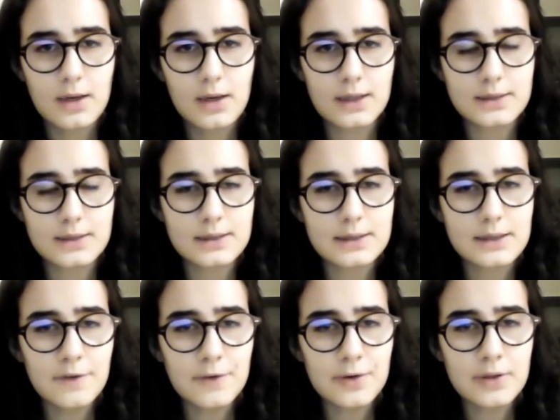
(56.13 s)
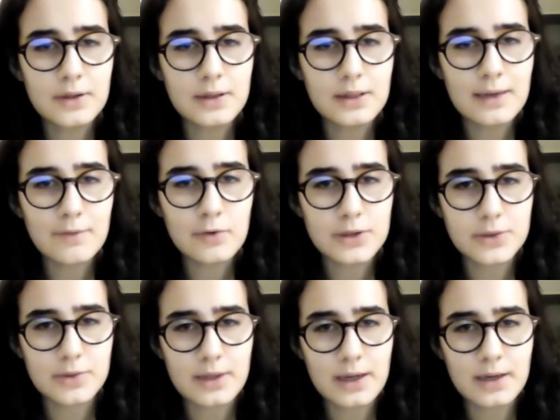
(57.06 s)
as several
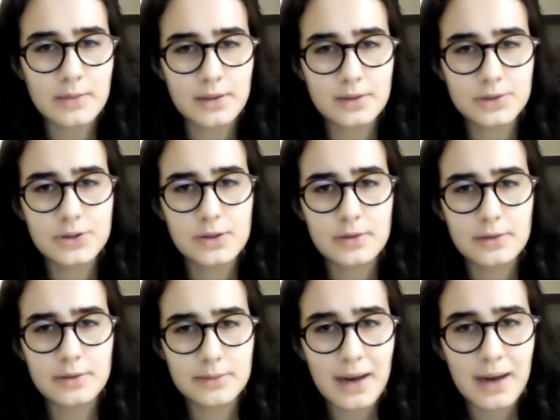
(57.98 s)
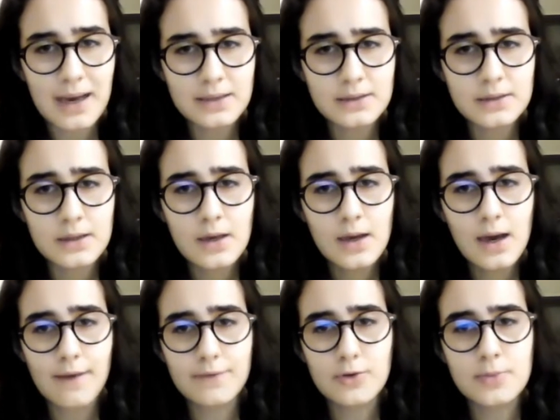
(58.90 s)
laboratory animals, generally mice,
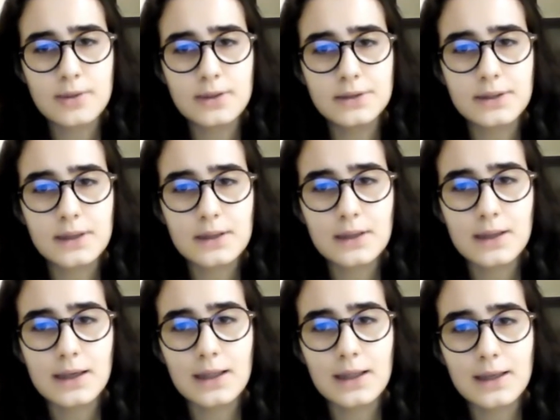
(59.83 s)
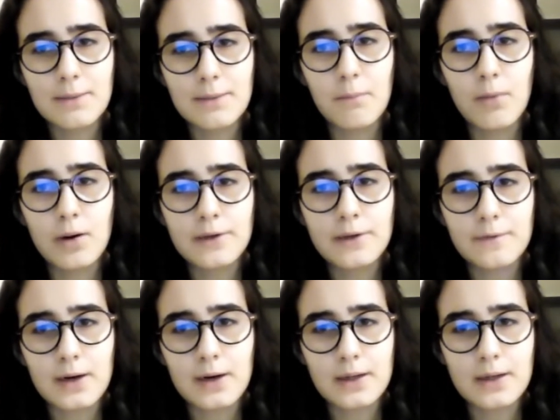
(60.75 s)
have to be genetically
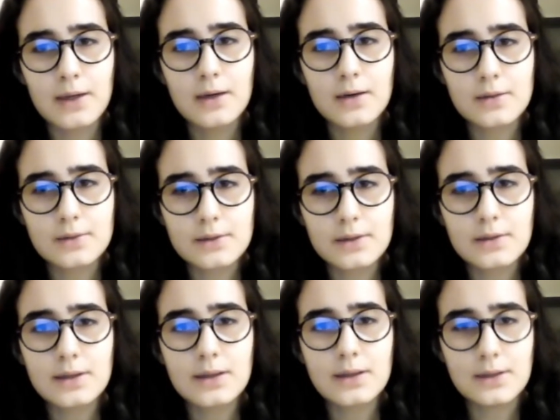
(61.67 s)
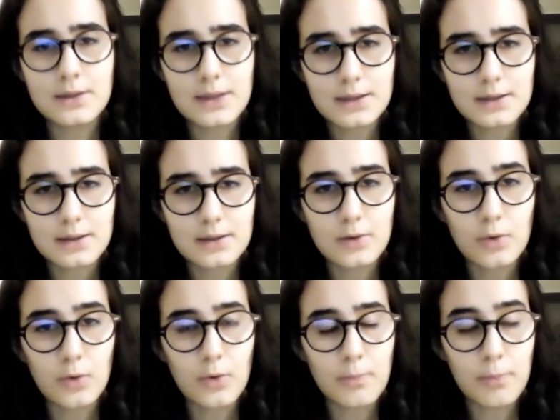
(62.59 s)
modified, constantly injected,
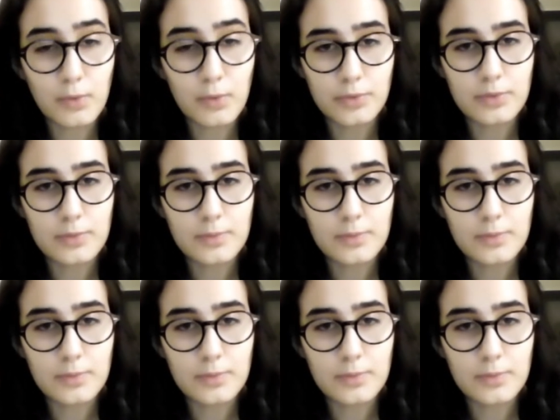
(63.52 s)
or both,